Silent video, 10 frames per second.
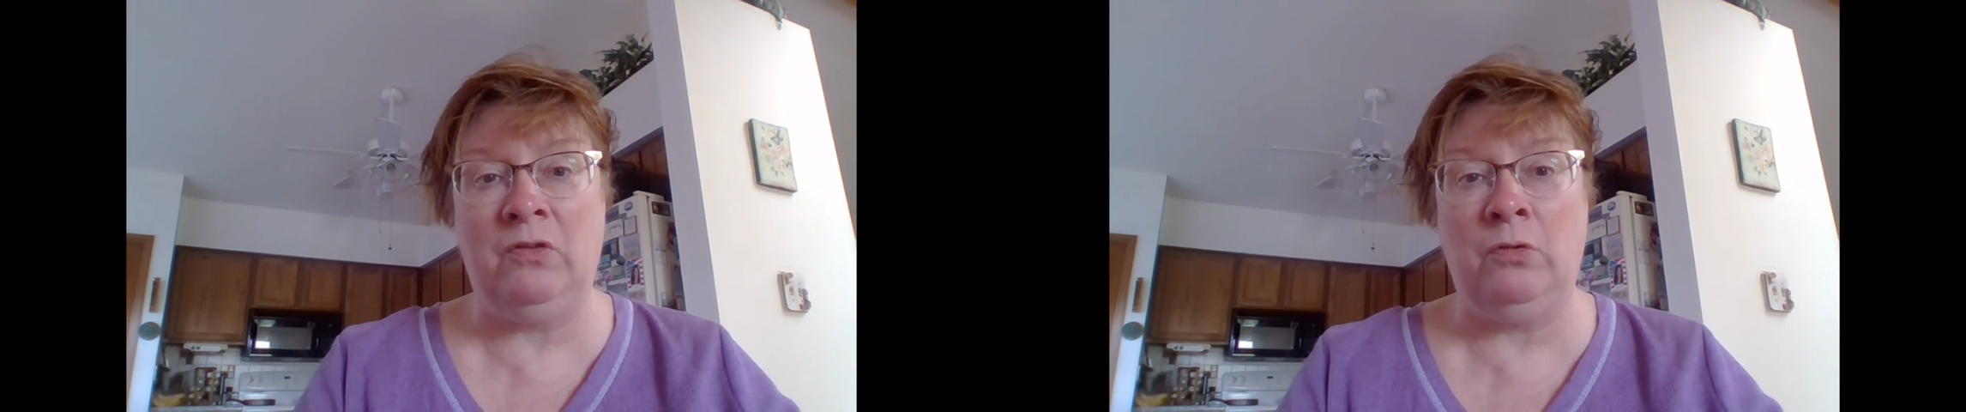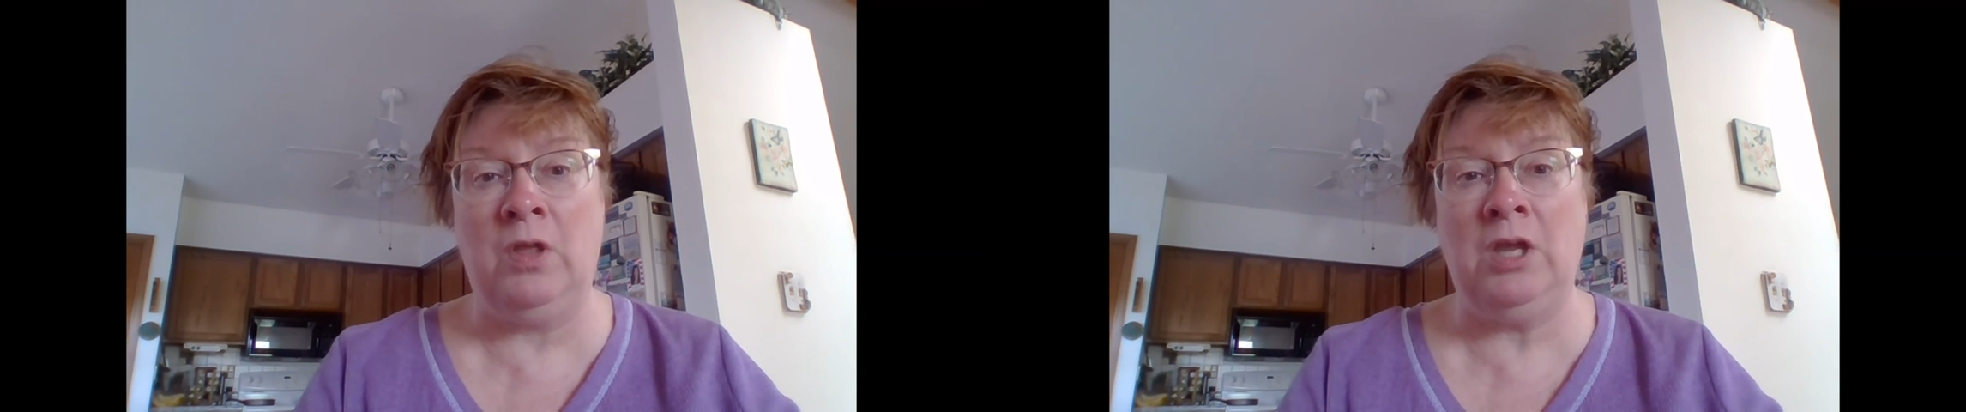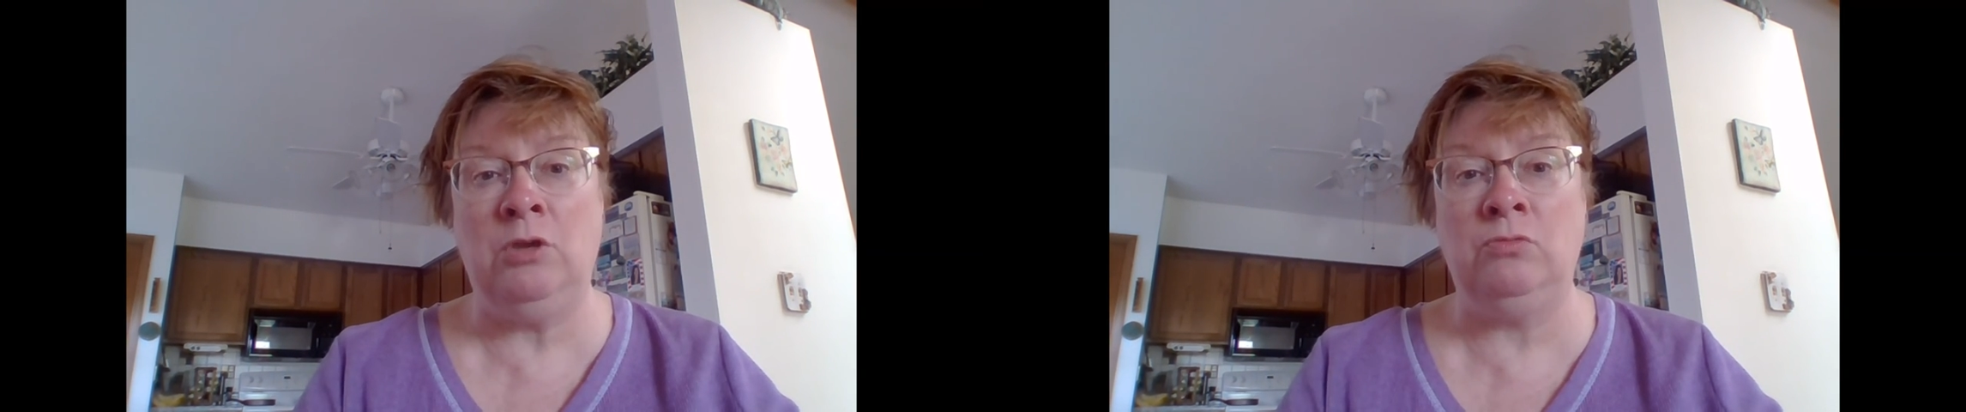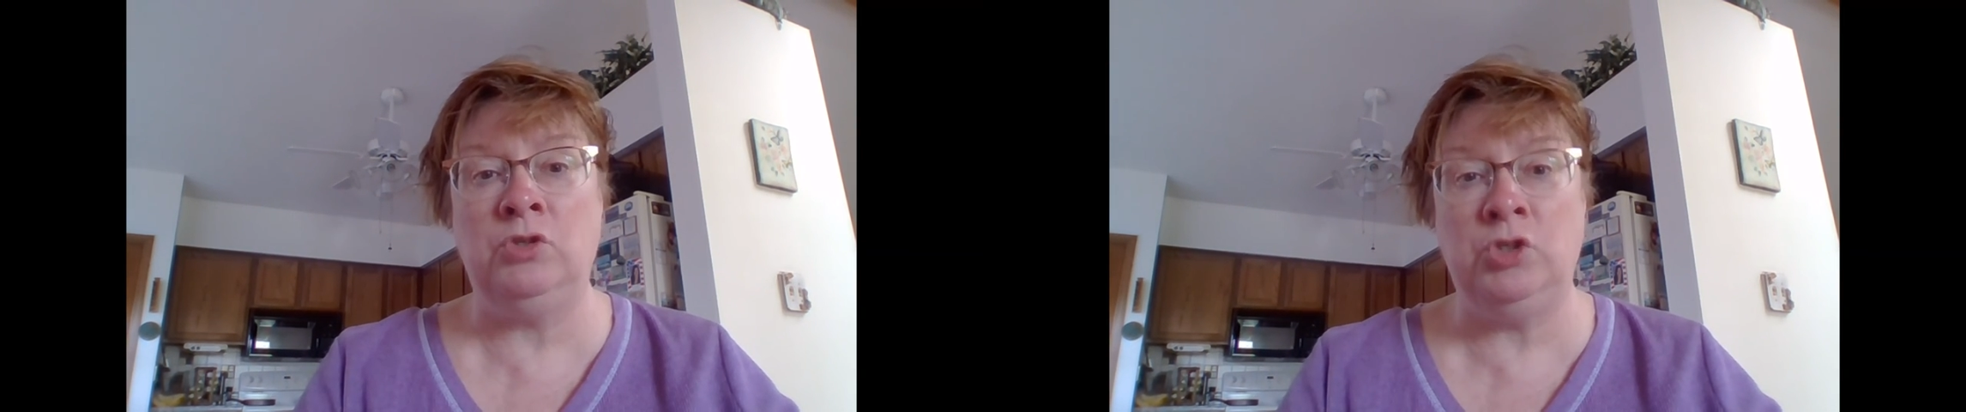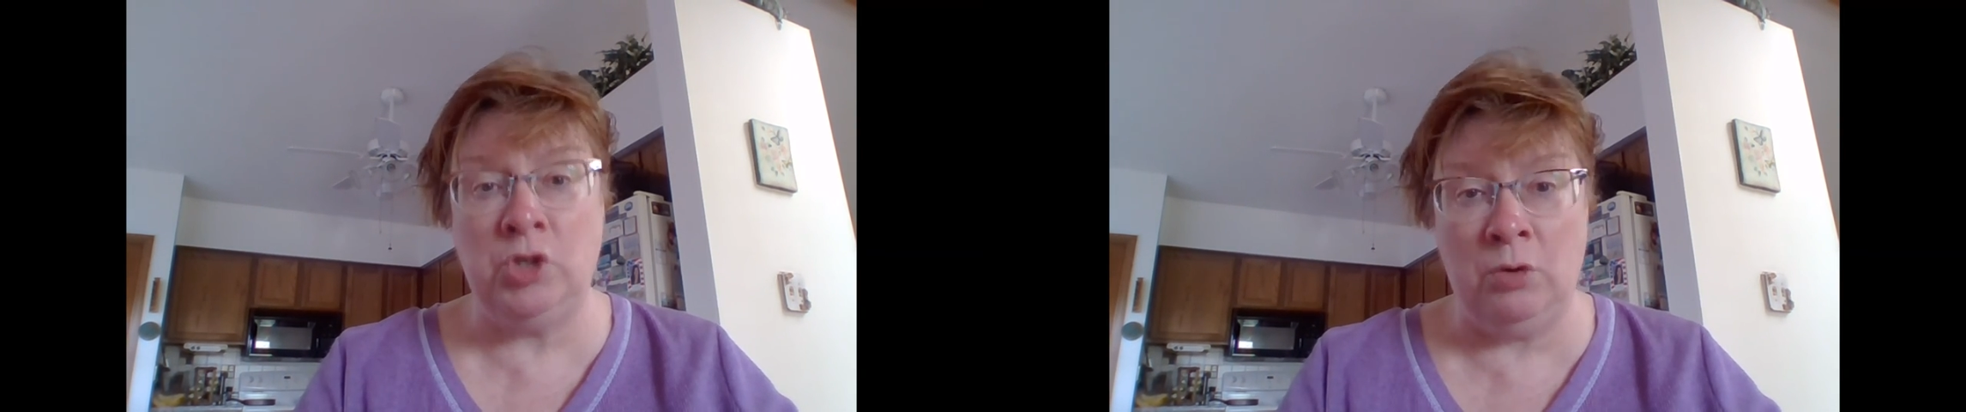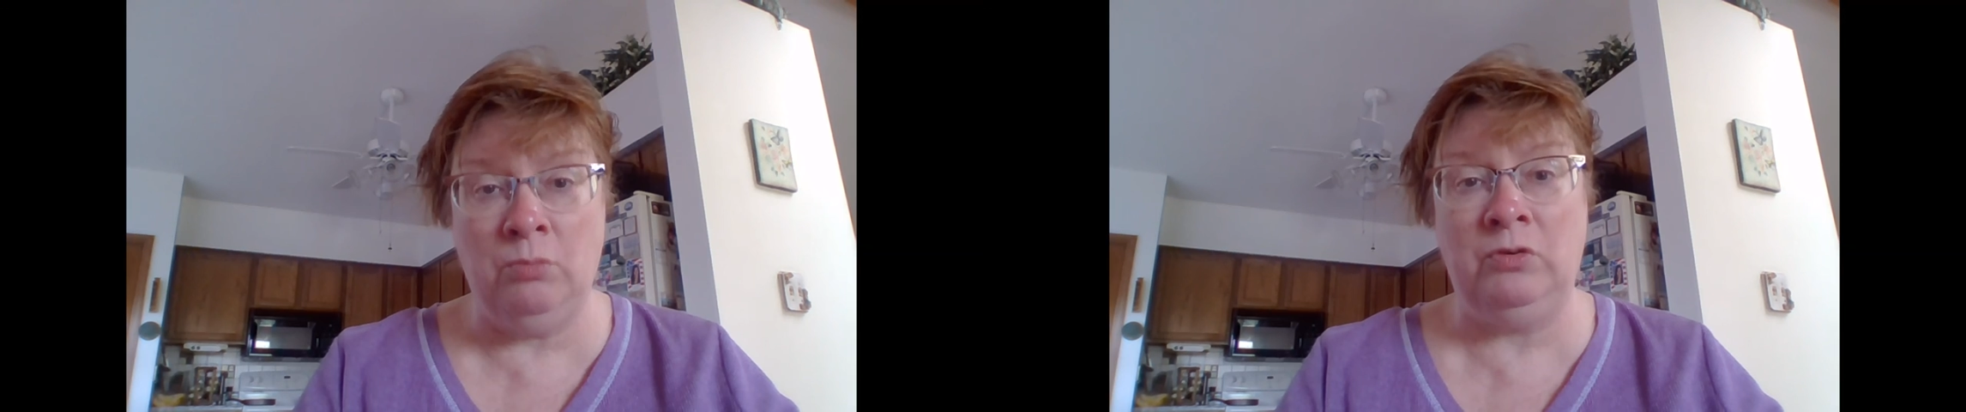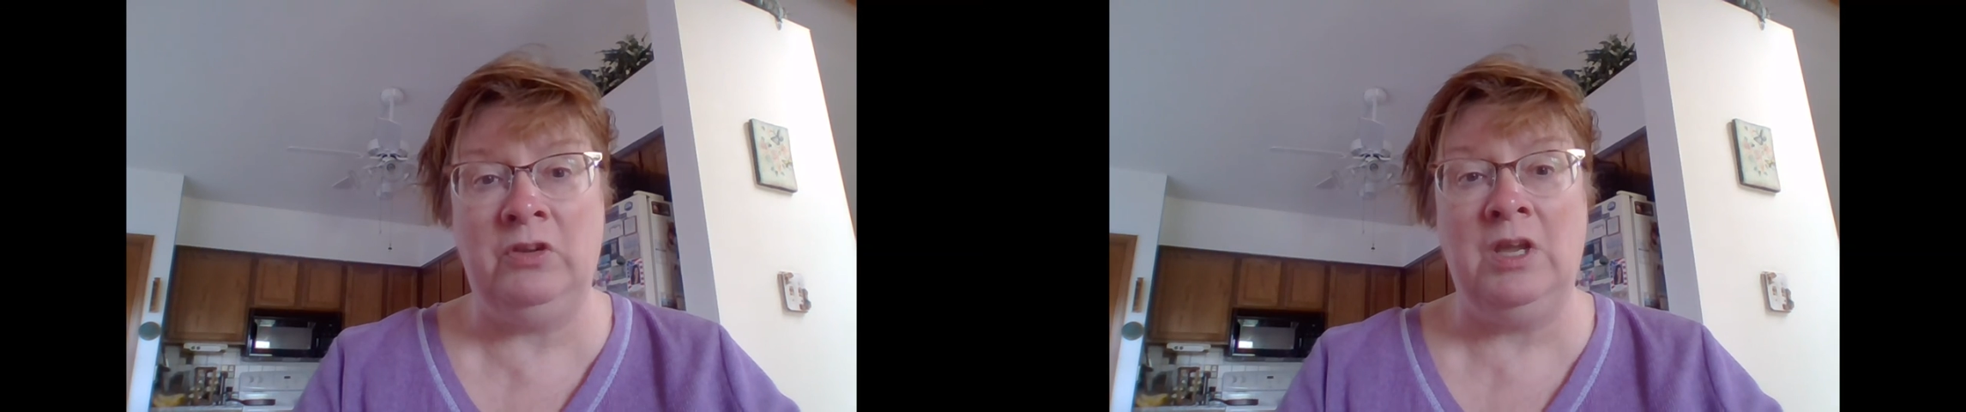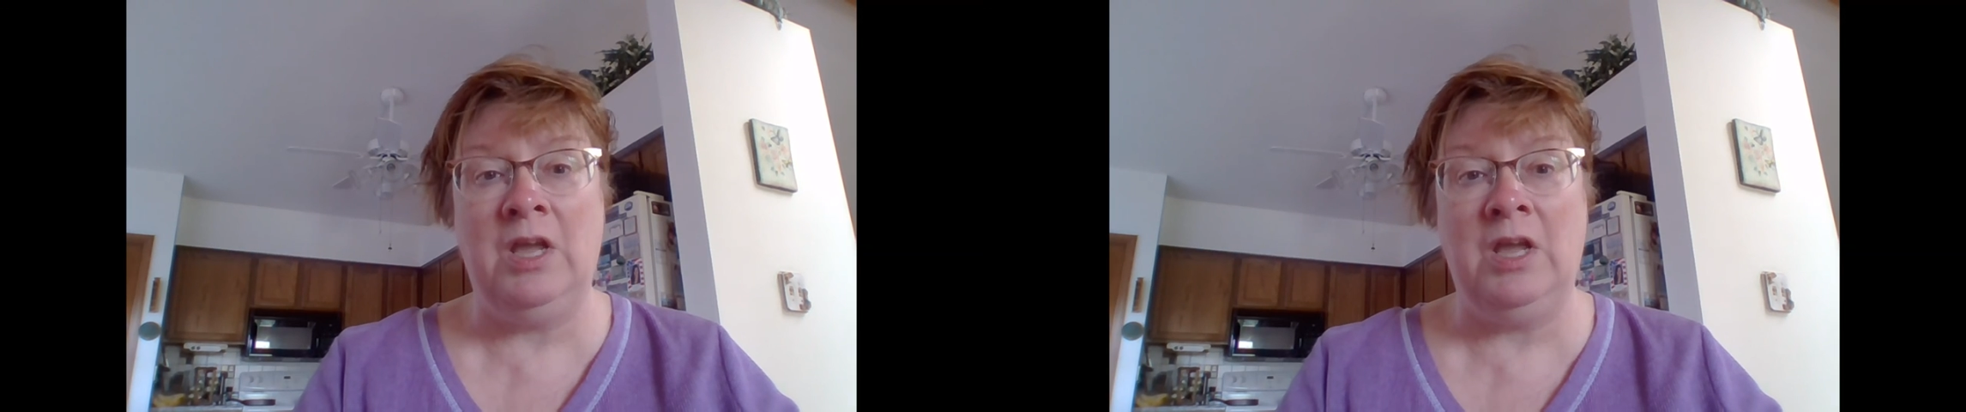so that you don't